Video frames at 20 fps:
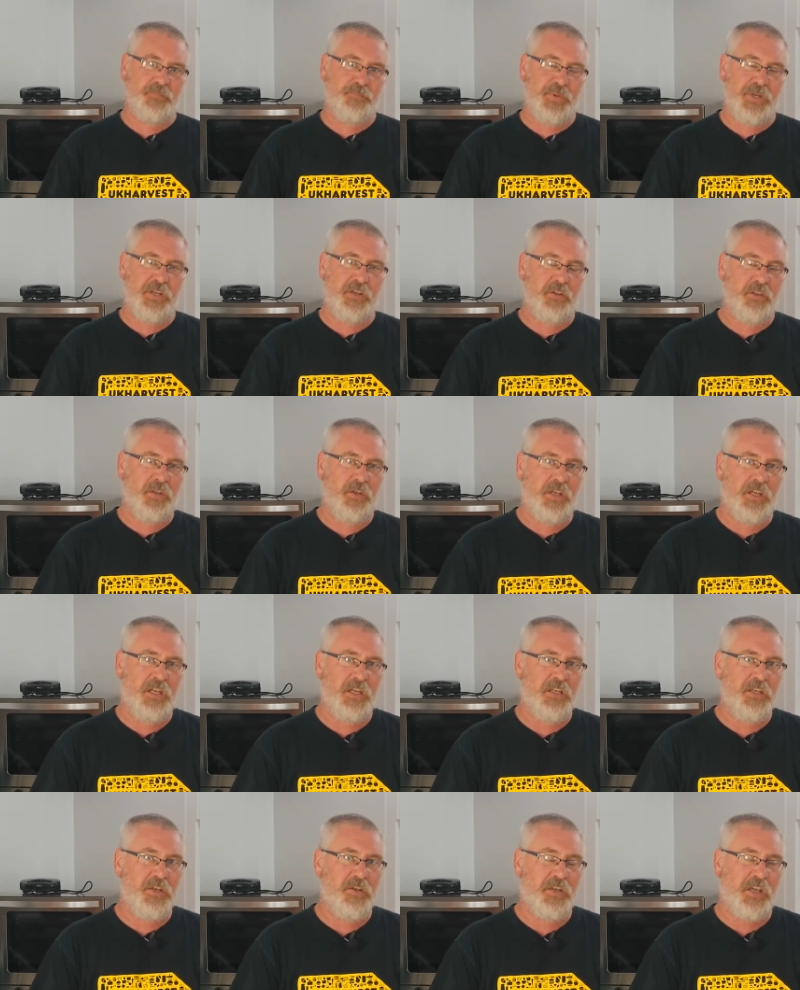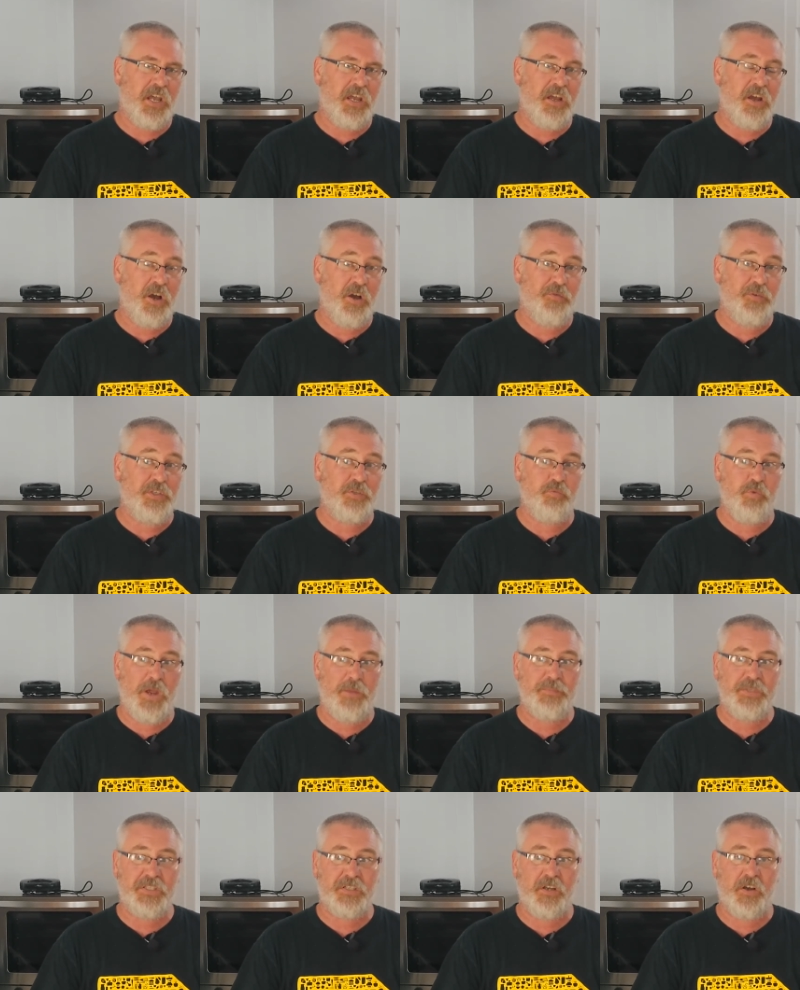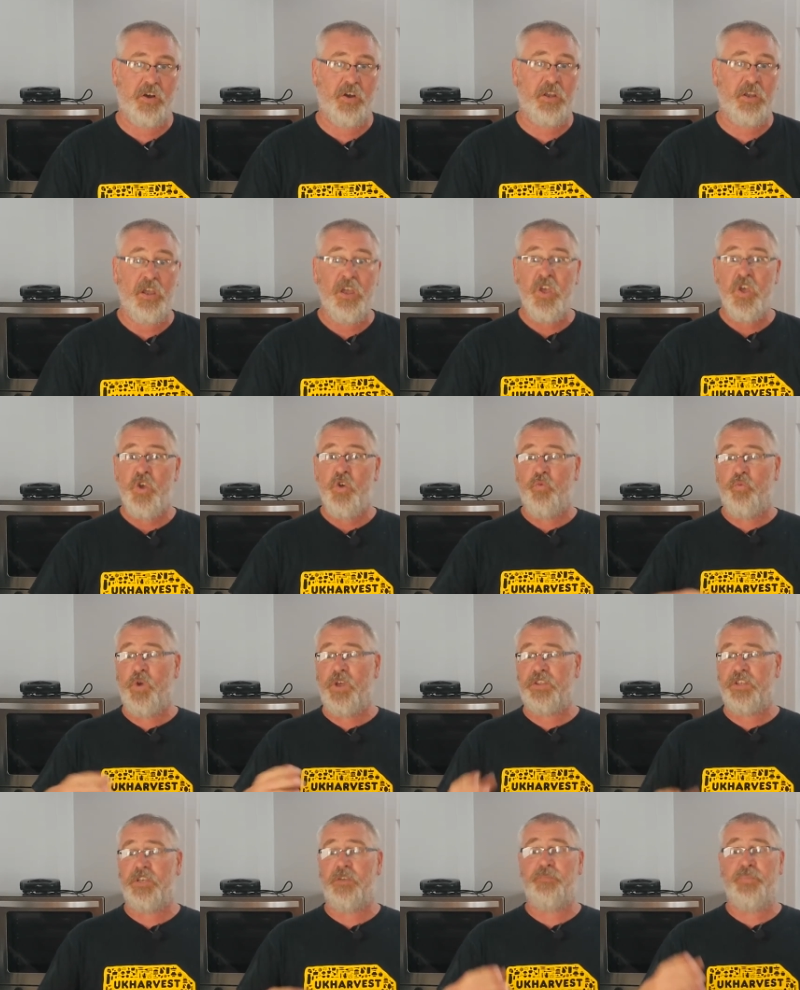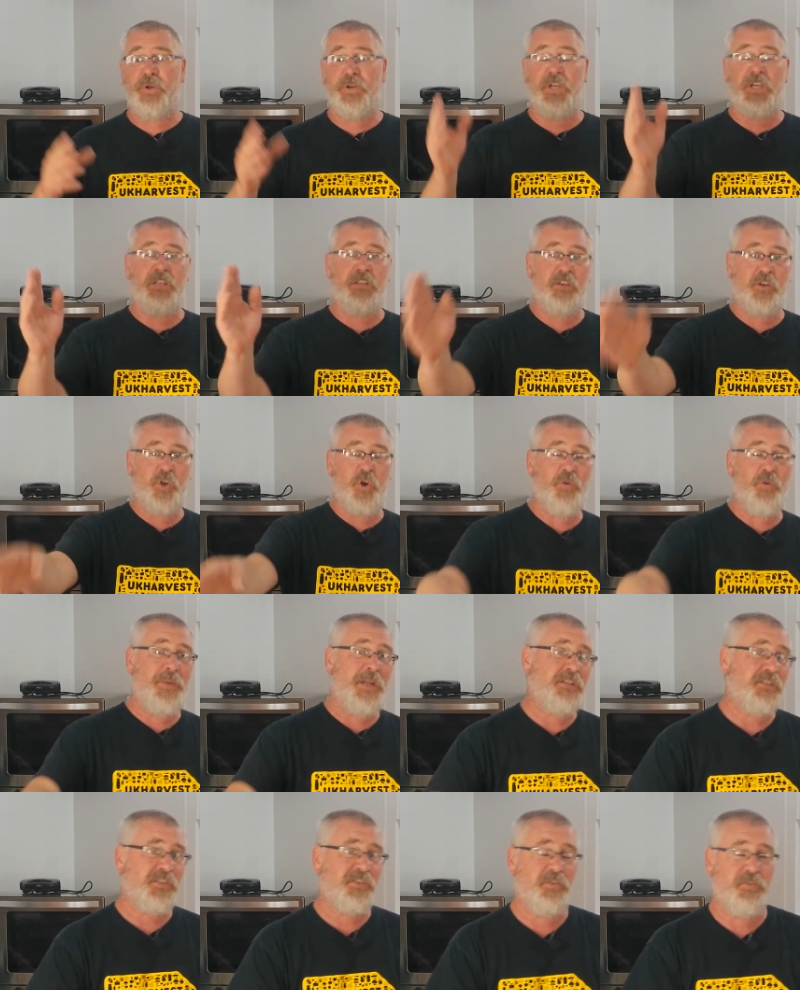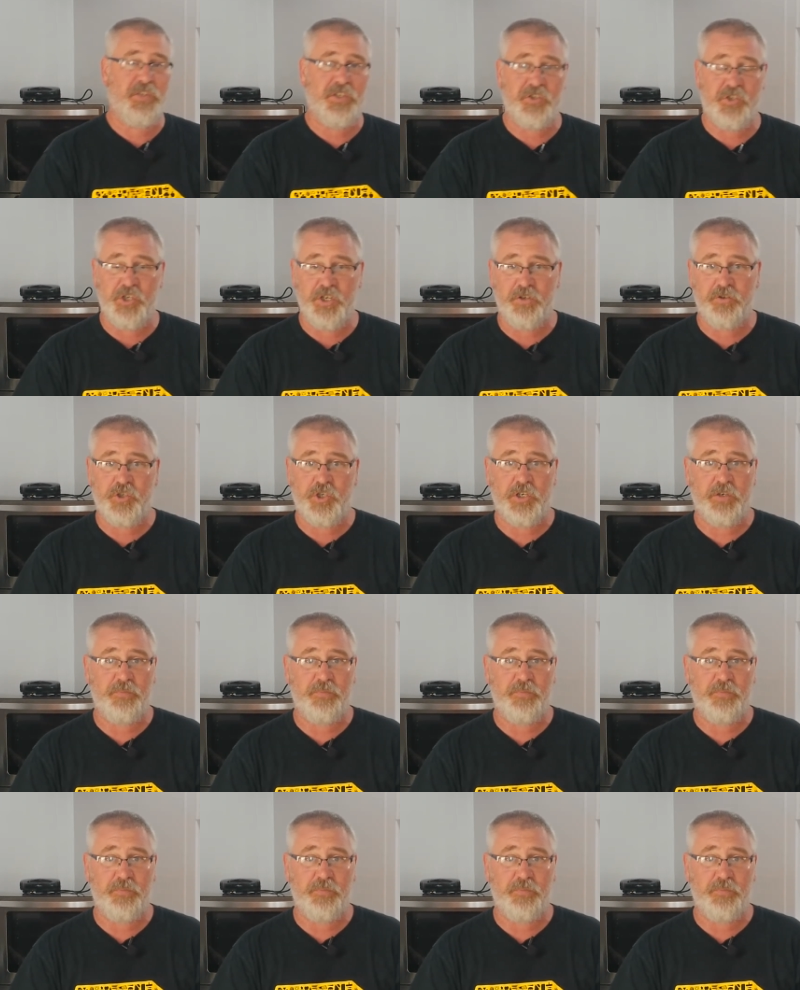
bit of the UKHarvest website, whether you put it in the comments on this YouTube